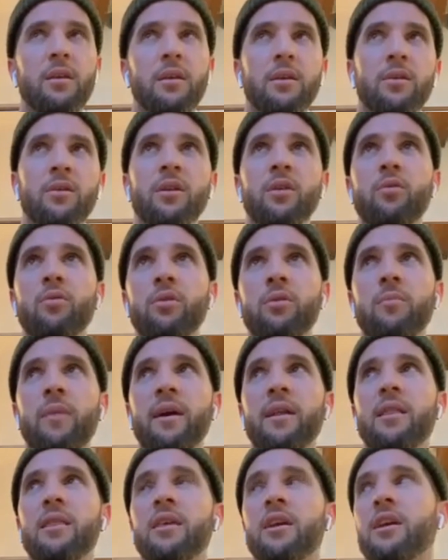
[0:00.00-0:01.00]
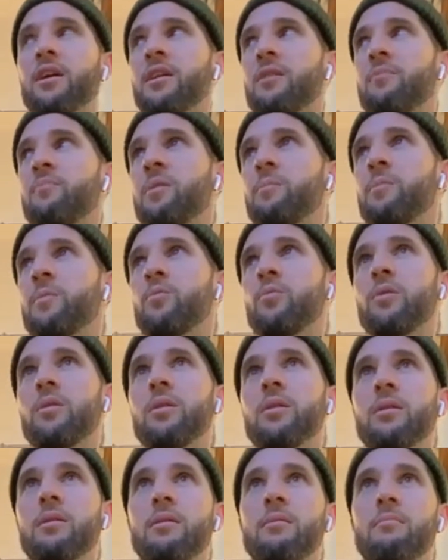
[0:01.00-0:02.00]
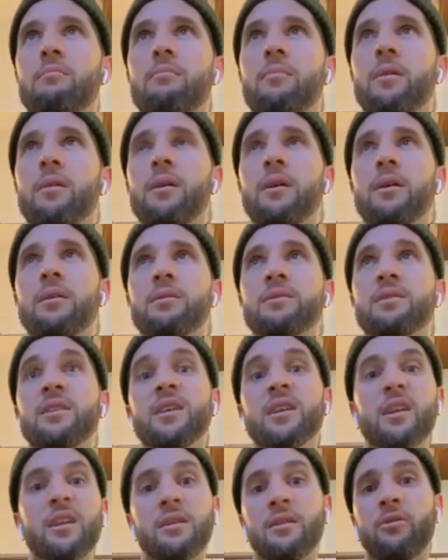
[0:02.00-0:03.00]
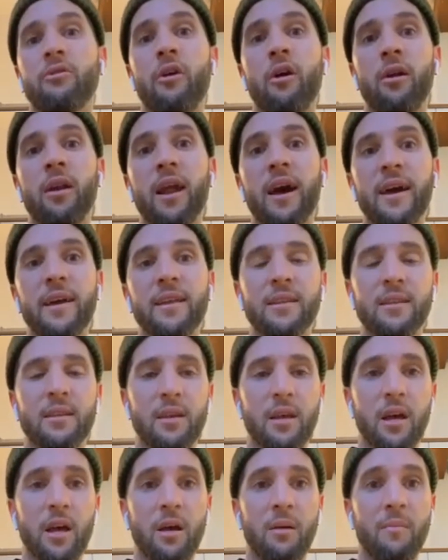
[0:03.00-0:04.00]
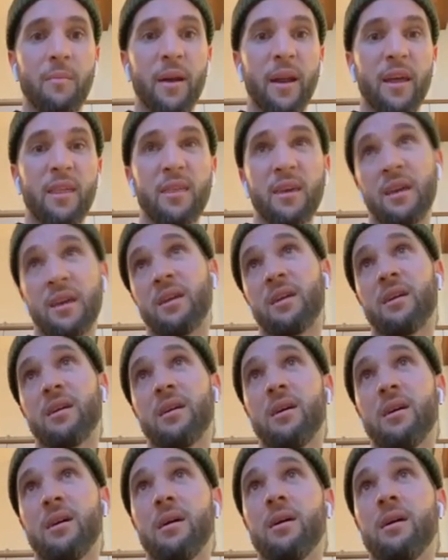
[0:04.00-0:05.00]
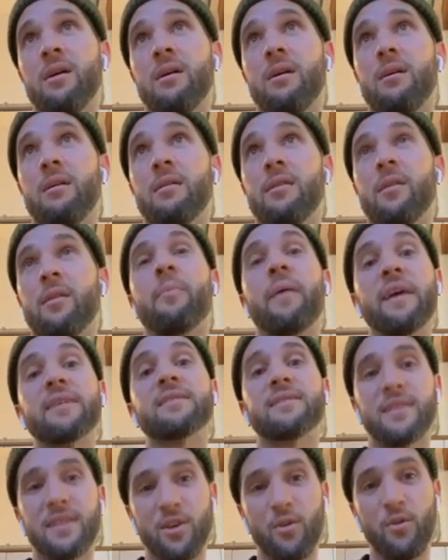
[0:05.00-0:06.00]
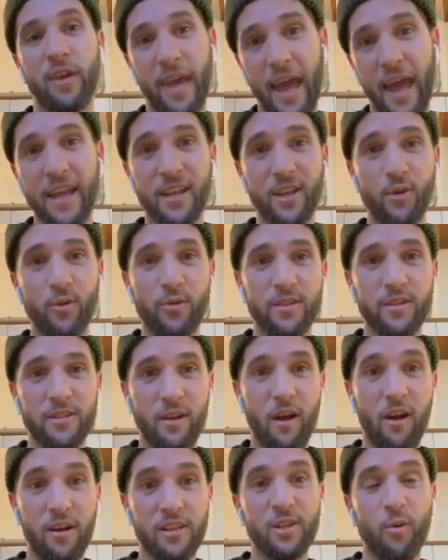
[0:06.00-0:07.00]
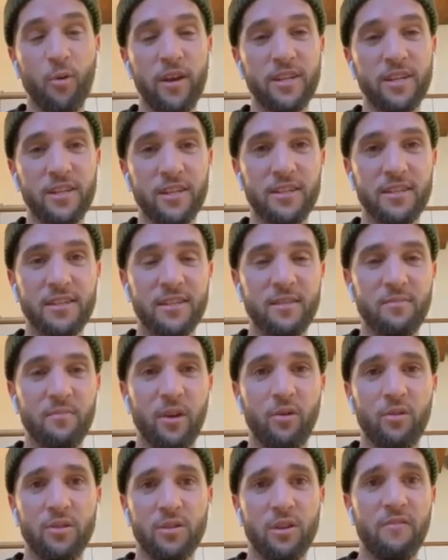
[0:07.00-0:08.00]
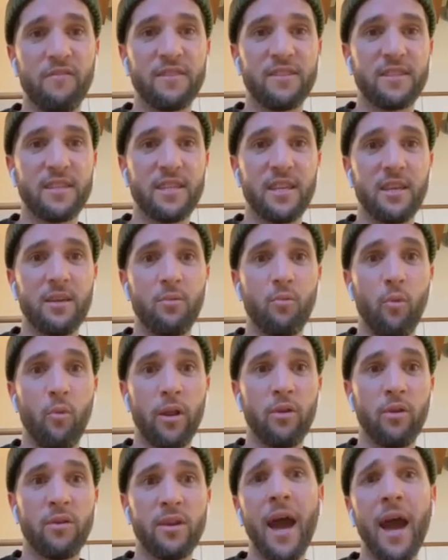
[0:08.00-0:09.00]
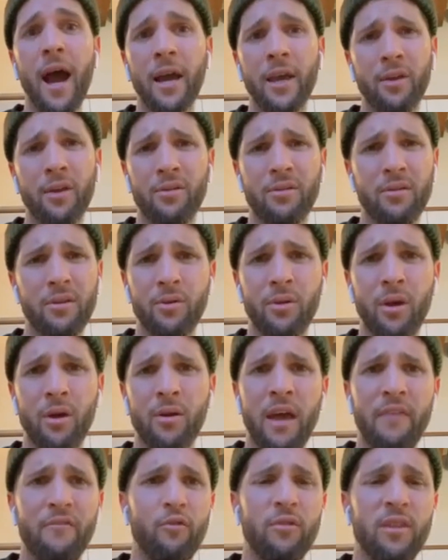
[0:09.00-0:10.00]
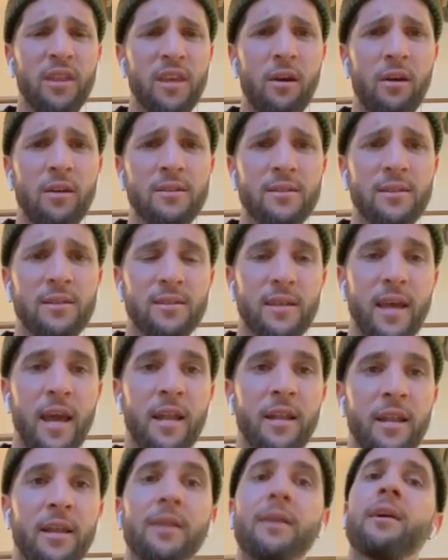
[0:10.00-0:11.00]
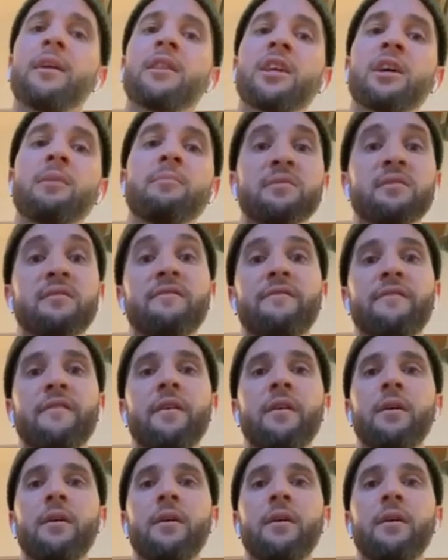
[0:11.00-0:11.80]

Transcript: you might think that people will see it in the wrong light. But I think the best thing you can do is ask questions, because obviously when you're young, you don't have all the answers. And in terms of